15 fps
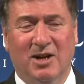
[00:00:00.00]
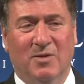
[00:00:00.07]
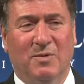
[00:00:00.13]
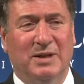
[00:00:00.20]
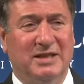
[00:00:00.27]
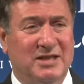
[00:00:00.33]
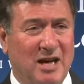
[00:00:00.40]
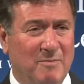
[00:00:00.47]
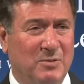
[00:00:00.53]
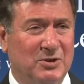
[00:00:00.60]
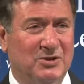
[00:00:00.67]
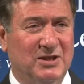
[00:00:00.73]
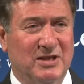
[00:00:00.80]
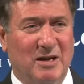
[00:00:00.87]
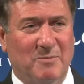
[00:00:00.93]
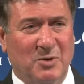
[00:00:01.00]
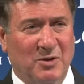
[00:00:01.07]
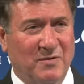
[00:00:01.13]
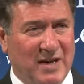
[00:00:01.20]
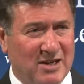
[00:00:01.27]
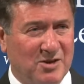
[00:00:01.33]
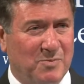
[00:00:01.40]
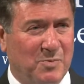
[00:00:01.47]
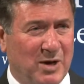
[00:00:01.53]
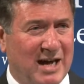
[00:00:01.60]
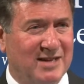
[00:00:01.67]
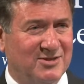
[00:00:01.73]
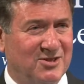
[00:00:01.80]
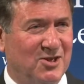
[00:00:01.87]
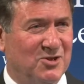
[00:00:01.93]
We doubled the number of
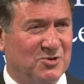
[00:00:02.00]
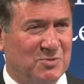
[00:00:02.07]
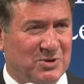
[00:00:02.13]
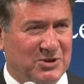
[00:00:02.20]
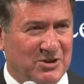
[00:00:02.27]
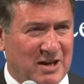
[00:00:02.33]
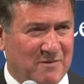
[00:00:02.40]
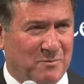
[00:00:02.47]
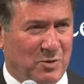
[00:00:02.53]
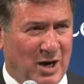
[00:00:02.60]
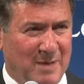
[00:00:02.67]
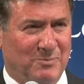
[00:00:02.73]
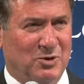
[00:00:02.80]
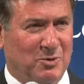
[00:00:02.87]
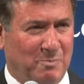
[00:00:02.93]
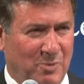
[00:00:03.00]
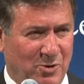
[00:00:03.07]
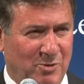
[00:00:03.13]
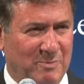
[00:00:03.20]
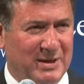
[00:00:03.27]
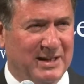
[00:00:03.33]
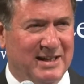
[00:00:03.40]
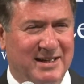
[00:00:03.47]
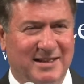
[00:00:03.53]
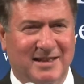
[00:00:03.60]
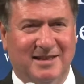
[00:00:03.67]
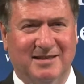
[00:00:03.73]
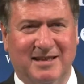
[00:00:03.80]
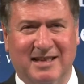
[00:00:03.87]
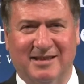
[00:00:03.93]
enterprise zones where you have prompter permitting
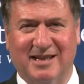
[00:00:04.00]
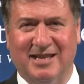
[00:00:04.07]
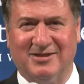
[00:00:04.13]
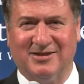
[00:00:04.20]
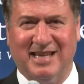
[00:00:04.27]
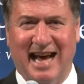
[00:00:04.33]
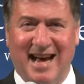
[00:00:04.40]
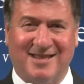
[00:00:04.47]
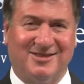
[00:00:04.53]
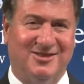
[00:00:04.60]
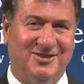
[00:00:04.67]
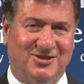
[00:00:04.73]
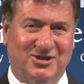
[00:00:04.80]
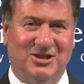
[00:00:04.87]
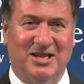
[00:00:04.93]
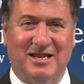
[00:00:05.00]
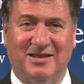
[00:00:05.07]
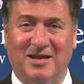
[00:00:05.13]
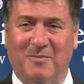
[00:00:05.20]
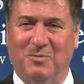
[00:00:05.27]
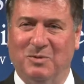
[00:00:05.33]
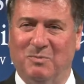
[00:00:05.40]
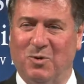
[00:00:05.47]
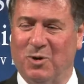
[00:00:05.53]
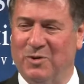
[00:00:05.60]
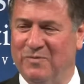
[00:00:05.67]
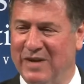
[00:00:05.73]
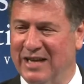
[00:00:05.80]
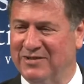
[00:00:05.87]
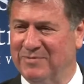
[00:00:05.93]
and less taxes. You end up with more
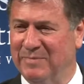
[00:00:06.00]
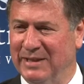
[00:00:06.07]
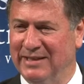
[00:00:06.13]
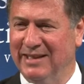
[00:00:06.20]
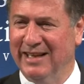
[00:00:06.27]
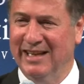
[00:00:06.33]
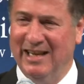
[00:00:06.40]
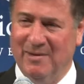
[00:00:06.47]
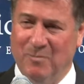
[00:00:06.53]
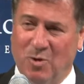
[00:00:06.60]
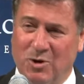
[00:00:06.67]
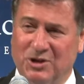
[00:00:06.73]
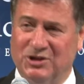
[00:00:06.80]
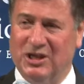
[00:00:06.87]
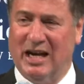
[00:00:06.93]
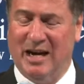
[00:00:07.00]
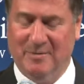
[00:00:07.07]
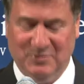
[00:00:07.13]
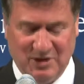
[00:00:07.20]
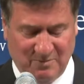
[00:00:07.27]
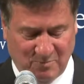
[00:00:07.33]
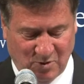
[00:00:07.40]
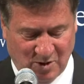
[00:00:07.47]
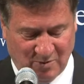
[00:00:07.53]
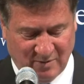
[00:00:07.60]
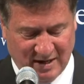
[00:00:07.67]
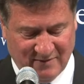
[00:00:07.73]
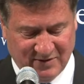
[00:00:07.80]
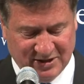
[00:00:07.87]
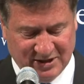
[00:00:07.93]
investment and more jobs and more
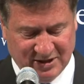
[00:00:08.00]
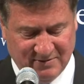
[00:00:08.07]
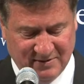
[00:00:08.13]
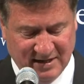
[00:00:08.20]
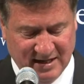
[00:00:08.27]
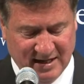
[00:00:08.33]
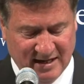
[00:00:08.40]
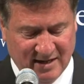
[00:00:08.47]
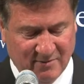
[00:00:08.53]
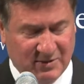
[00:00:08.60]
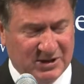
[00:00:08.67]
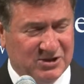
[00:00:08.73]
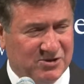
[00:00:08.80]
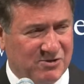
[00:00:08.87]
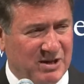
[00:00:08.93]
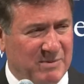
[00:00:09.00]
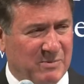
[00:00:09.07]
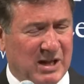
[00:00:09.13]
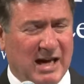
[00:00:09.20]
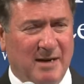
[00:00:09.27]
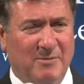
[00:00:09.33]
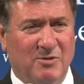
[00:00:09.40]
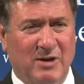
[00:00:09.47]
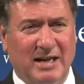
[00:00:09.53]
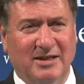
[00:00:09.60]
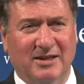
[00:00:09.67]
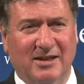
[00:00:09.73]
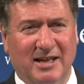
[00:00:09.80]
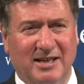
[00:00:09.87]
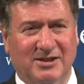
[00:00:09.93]
revenue. We streamlined
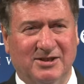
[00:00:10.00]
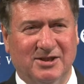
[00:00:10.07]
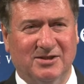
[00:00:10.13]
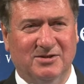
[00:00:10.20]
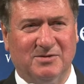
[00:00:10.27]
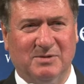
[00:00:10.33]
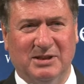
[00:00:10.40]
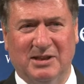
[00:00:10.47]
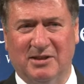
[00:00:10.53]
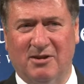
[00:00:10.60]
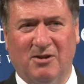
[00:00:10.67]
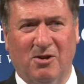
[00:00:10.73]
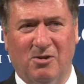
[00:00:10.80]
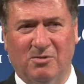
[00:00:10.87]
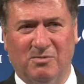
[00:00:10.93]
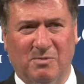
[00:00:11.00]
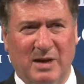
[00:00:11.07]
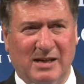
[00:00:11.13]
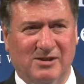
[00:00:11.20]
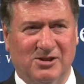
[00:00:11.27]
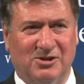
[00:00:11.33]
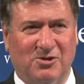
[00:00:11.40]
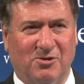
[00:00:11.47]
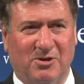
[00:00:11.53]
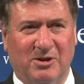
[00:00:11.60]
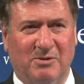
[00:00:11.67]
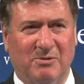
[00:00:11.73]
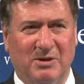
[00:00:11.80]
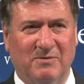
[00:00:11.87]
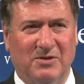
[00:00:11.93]
regulations. We did a whole
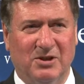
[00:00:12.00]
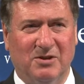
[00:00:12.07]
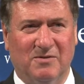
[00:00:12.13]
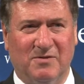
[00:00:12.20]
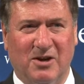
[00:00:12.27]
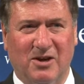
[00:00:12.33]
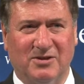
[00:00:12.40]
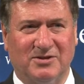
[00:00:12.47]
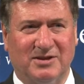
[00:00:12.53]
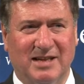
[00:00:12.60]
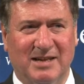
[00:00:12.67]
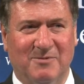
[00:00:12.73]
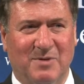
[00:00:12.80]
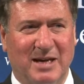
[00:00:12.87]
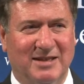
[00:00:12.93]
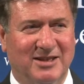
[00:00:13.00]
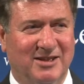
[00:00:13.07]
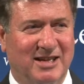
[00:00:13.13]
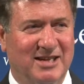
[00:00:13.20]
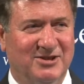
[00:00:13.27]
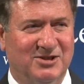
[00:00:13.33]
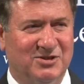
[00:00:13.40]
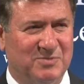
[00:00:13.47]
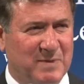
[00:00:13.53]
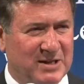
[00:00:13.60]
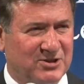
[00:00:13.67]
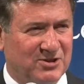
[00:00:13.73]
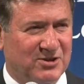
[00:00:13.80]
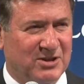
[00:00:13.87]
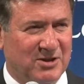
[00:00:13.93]
regulatory review of all state regulations, make
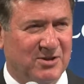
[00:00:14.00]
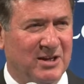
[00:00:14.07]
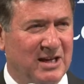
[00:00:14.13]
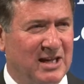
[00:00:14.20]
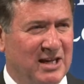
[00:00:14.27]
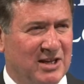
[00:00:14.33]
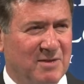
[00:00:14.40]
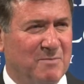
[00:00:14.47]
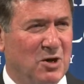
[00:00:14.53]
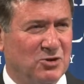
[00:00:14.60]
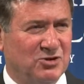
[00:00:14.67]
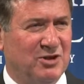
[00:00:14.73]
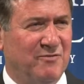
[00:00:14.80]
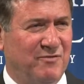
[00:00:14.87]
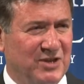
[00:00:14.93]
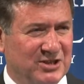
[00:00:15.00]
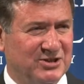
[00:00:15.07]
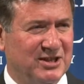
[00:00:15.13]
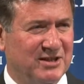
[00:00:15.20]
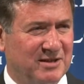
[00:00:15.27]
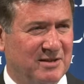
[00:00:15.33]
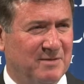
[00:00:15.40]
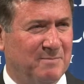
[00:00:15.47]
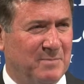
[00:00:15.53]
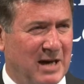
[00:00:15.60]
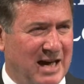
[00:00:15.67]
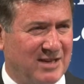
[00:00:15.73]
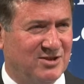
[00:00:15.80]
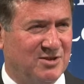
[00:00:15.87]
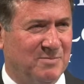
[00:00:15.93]
sure they're the most efficient
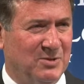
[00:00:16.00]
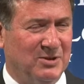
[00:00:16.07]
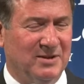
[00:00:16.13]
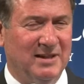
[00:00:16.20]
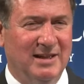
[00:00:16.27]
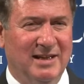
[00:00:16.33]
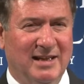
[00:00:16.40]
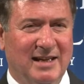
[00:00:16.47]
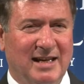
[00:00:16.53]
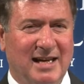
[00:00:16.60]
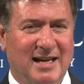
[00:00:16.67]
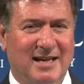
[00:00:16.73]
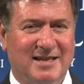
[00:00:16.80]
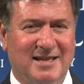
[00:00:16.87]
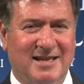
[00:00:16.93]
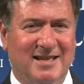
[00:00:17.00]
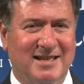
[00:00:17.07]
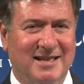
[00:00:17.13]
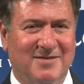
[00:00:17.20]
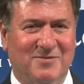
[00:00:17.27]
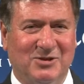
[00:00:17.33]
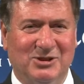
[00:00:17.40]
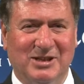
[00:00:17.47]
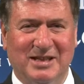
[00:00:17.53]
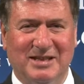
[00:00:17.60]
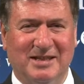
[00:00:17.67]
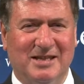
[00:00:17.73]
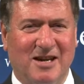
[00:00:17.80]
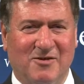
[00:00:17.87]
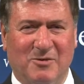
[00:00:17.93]
possible. And in Virginia
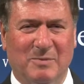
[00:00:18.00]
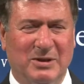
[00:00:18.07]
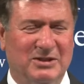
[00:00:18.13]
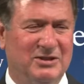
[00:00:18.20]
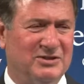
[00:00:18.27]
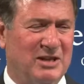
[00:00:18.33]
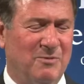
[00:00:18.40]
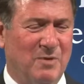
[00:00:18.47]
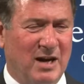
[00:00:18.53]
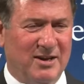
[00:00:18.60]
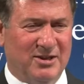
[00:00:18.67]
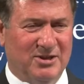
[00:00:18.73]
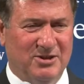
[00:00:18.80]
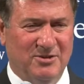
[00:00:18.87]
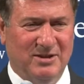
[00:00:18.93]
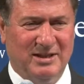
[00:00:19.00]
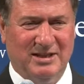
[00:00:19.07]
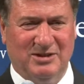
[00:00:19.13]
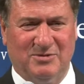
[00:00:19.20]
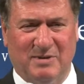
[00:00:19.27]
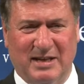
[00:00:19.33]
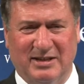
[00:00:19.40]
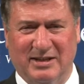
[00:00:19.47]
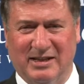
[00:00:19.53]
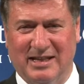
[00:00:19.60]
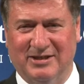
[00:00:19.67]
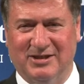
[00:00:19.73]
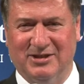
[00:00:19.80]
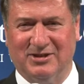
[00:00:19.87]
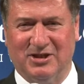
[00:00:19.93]
government, you say, why are you doing these
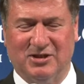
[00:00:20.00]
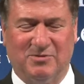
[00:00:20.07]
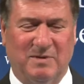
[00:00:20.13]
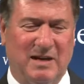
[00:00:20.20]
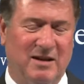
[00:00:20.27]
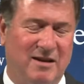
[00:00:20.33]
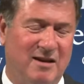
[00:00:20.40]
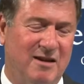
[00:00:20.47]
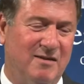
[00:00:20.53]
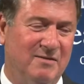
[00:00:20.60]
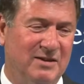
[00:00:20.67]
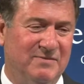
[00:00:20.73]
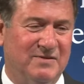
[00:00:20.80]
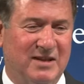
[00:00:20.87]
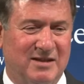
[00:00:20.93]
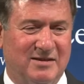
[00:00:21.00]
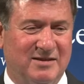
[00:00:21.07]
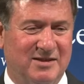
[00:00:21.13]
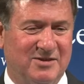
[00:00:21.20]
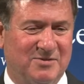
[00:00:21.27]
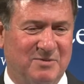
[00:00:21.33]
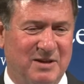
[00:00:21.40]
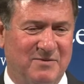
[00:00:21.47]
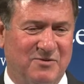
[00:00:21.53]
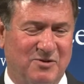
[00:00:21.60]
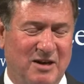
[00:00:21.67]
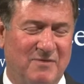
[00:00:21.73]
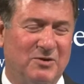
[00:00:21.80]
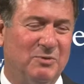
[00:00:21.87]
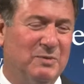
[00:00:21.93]
regulations this way? Oh, we've done it this way
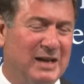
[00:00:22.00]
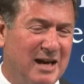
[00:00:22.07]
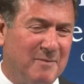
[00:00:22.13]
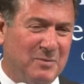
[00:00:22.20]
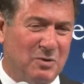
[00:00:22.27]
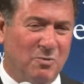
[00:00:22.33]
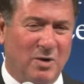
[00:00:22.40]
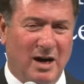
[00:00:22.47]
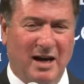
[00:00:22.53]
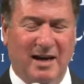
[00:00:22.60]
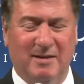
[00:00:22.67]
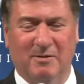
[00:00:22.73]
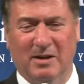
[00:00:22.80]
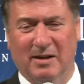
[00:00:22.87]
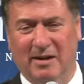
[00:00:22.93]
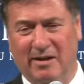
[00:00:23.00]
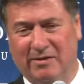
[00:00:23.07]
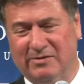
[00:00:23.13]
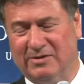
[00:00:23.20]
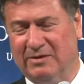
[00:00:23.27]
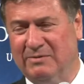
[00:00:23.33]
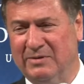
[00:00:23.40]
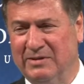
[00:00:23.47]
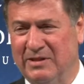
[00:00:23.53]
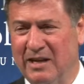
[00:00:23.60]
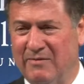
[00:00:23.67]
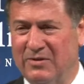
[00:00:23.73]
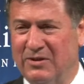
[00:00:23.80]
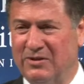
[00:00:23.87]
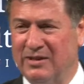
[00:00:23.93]
forever. Yeah, but why? Well, since
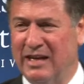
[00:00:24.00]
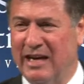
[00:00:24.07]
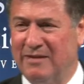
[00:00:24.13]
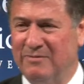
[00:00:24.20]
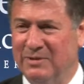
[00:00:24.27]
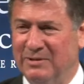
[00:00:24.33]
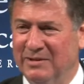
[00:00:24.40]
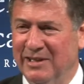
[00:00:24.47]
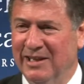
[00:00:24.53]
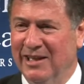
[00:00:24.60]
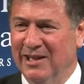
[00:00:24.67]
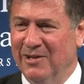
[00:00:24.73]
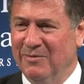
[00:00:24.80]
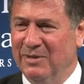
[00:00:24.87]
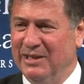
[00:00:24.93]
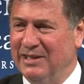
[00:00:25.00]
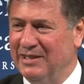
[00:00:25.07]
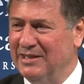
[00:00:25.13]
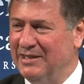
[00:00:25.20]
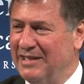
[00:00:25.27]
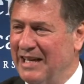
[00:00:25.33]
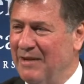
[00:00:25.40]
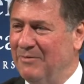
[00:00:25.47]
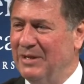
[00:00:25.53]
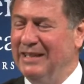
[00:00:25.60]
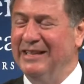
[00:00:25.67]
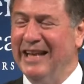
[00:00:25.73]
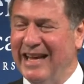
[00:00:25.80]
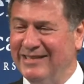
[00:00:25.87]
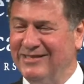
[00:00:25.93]
Governor Godwin, we did it that way.
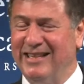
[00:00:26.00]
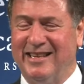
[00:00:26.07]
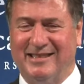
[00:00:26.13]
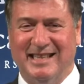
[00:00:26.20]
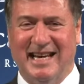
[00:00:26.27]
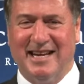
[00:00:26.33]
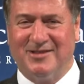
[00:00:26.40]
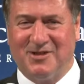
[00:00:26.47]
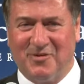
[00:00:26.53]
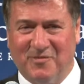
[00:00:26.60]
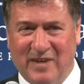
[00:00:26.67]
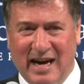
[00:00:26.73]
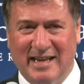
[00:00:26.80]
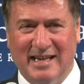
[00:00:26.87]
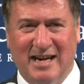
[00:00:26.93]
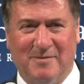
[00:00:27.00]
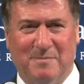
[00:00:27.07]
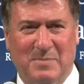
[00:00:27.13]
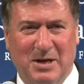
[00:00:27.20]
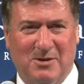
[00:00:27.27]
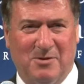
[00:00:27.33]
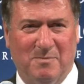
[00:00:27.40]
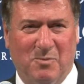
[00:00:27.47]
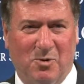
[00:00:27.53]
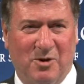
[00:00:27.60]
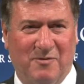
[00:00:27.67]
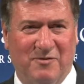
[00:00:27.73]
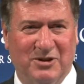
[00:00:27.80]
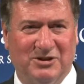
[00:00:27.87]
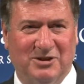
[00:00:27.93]
And that's not the answer. Find out better, more
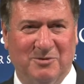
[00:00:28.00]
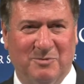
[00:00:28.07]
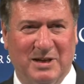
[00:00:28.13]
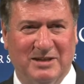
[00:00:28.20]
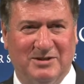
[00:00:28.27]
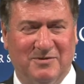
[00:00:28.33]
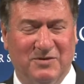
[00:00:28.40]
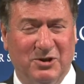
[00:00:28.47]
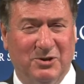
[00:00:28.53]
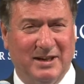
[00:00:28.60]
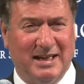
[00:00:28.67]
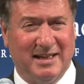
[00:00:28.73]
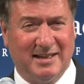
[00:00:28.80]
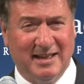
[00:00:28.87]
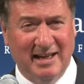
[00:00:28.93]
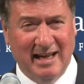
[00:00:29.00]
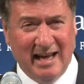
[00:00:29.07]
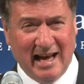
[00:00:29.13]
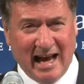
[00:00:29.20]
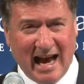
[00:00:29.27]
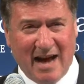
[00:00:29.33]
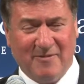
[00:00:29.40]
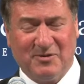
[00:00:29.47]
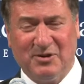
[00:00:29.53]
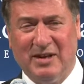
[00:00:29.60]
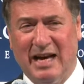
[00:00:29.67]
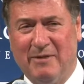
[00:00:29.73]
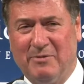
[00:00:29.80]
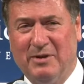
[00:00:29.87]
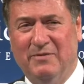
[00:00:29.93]
efficient ways of doing it. After
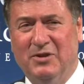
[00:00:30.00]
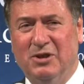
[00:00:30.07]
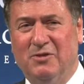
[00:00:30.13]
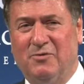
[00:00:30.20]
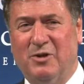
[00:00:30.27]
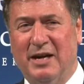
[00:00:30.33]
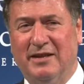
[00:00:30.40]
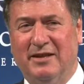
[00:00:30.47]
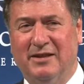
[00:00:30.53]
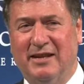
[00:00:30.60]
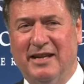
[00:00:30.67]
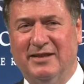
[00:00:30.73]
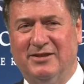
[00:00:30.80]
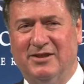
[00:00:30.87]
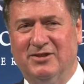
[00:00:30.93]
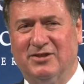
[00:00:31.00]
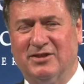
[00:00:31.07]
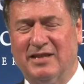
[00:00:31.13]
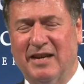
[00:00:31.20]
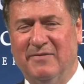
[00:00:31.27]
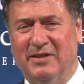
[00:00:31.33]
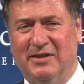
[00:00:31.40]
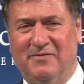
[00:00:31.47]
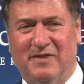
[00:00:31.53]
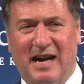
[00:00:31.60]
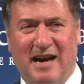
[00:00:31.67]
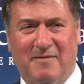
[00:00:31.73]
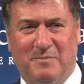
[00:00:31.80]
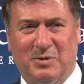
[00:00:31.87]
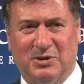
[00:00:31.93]
that review of regulations,
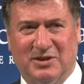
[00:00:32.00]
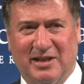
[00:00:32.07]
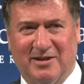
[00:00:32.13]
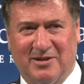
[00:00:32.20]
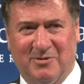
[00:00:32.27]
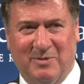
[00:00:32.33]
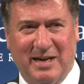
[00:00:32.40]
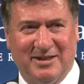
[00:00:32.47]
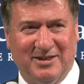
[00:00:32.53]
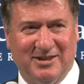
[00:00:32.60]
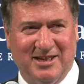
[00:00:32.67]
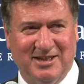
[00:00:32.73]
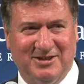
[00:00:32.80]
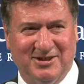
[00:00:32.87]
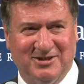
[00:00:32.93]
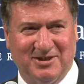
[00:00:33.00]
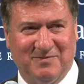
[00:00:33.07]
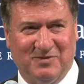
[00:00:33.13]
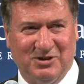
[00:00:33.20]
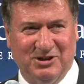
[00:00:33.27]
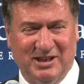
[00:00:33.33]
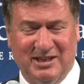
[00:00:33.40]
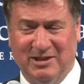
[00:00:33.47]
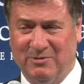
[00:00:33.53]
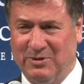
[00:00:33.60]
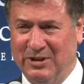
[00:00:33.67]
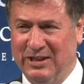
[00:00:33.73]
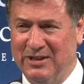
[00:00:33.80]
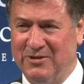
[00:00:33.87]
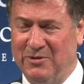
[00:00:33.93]
75% of the regulations in Virginia
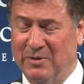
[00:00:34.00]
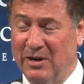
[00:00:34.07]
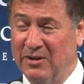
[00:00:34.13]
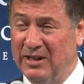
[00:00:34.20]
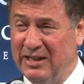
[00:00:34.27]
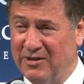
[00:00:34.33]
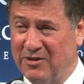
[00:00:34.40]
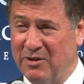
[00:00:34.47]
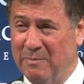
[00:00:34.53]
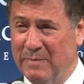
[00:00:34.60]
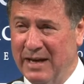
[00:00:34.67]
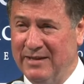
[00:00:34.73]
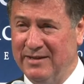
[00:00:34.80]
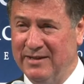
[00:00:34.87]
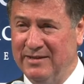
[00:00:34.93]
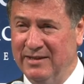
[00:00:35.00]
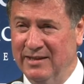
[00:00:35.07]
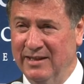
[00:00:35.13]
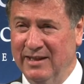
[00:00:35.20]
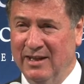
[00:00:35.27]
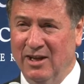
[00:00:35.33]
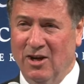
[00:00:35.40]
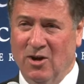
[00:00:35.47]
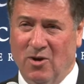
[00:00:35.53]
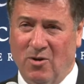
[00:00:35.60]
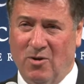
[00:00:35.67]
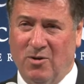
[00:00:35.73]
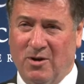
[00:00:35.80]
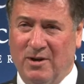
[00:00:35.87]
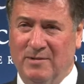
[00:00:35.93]
were either amended
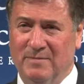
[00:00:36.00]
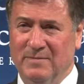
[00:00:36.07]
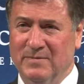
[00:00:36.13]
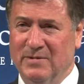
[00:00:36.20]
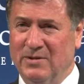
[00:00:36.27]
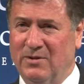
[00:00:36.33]
or